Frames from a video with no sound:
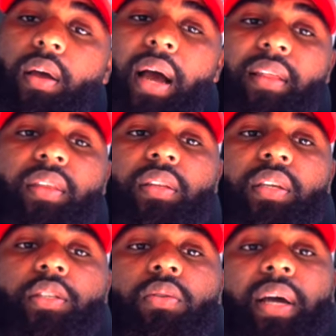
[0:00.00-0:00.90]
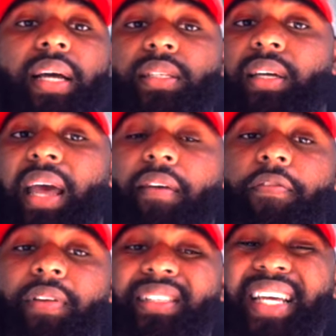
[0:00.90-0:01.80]
I think these two guys are going to have a
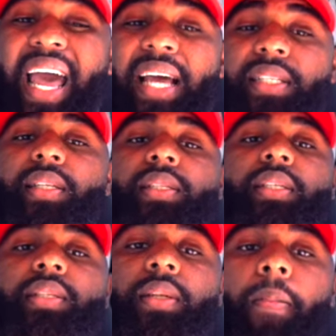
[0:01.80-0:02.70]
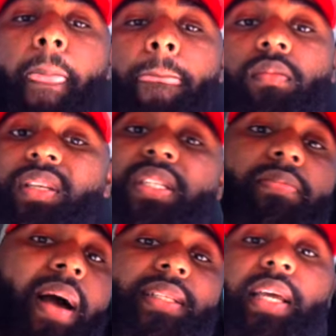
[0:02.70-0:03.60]
fantastic season. This is
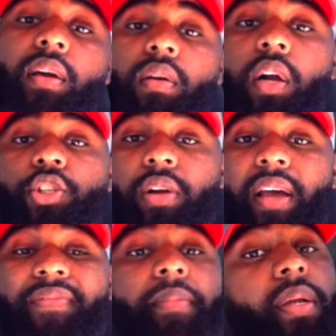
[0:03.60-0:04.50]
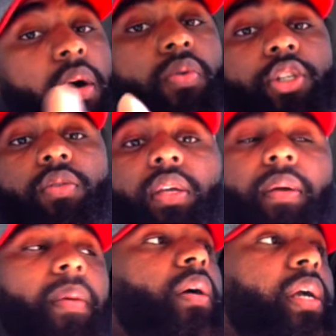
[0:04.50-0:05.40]
my take on our draft. Let me know what you think
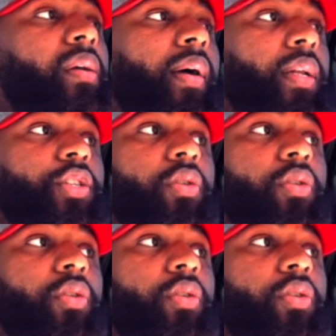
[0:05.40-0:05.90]
about Carolina's